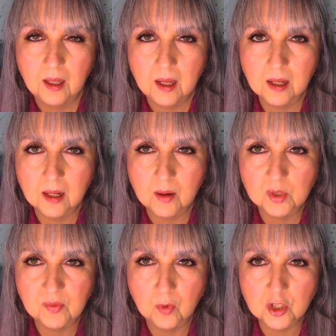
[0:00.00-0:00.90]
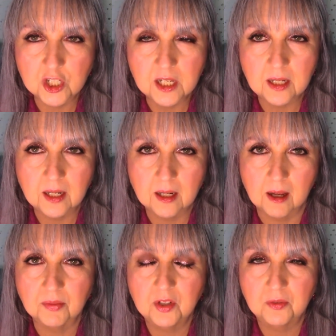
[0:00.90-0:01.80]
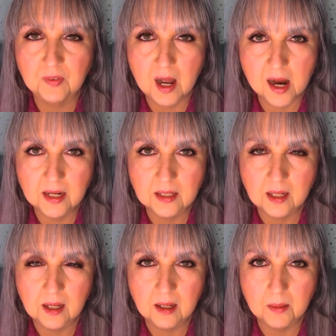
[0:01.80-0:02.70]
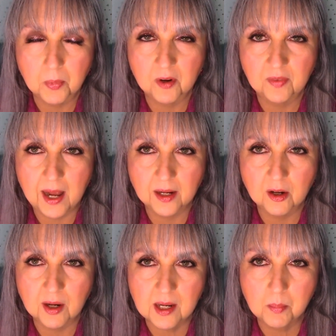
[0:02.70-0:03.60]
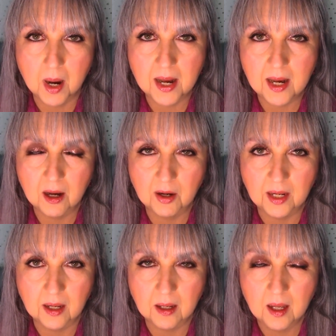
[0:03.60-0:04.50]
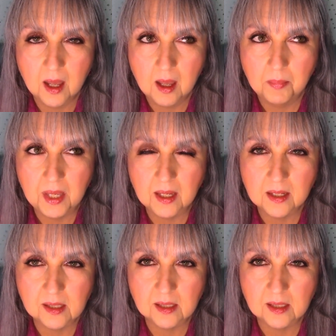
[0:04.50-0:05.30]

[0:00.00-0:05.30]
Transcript: And I was fortunate enough to find a provider in my area because